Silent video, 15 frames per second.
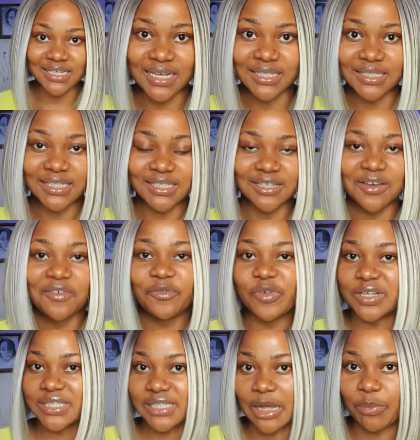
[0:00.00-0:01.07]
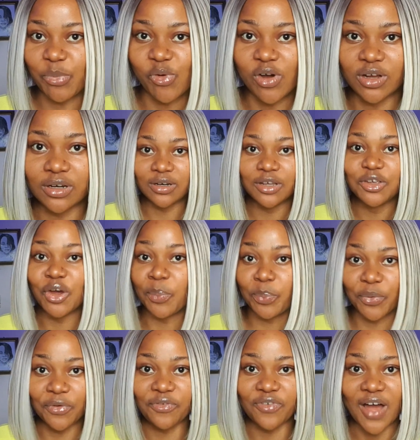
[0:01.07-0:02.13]
it for step one, your
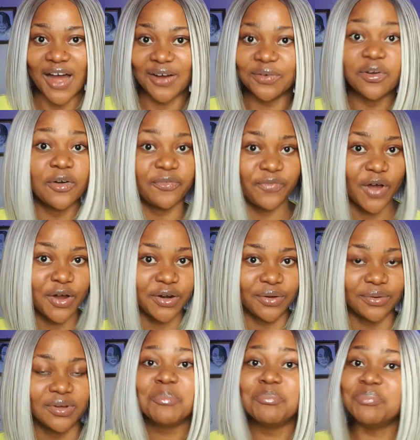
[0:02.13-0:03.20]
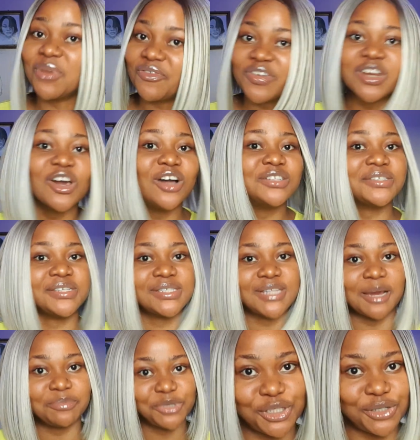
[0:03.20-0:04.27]
profile photo. Moving on to
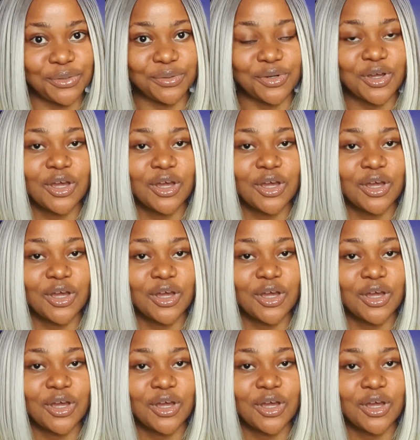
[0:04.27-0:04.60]
step two,